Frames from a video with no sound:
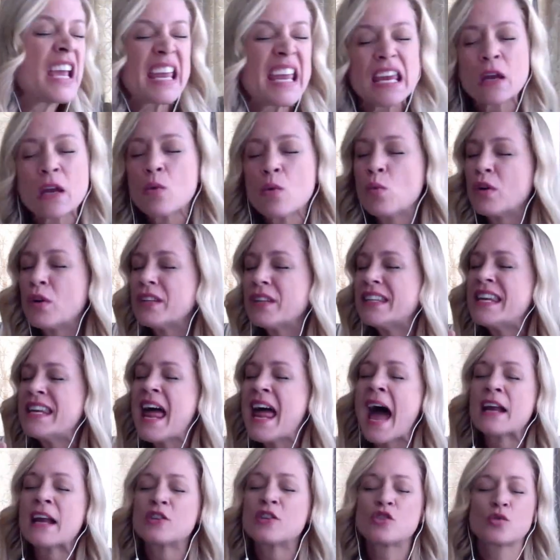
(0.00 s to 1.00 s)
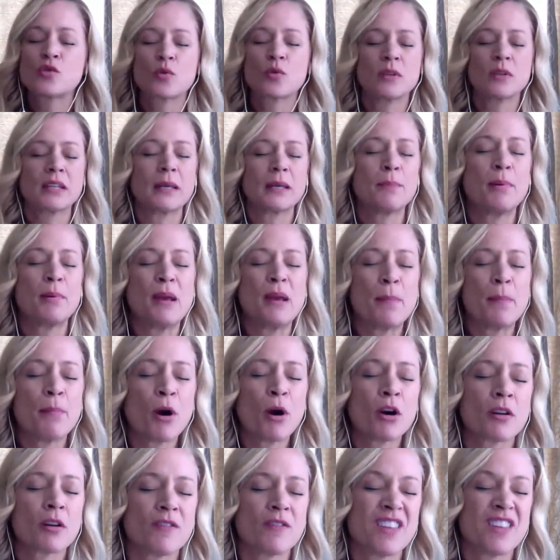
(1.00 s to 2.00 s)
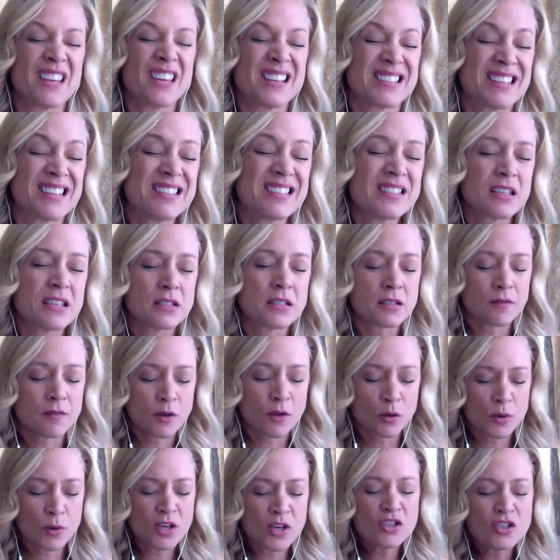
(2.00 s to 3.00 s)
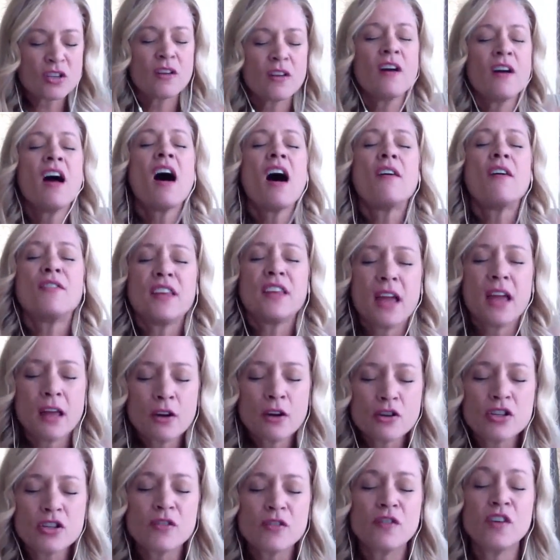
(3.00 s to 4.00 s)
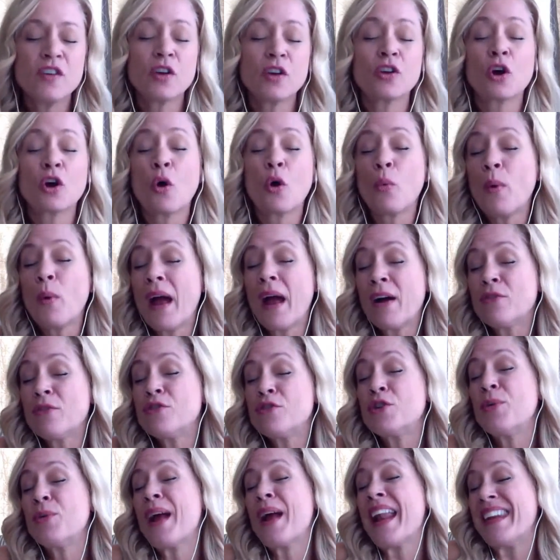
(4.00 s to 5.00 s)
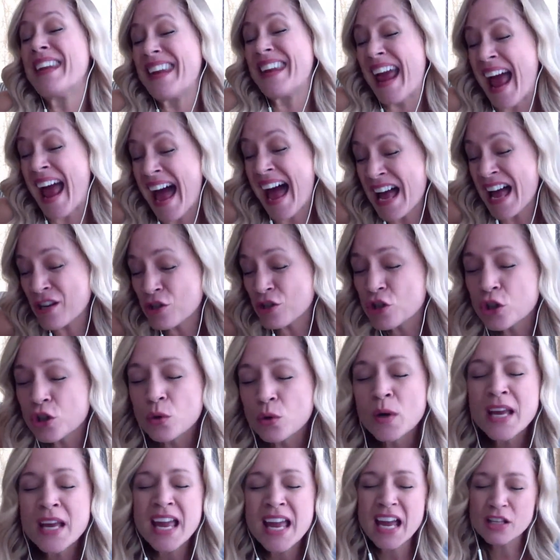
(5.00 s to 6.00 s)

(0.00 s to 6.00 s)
It will naturally be a part of the existence of the creation of the energy field around you and as you.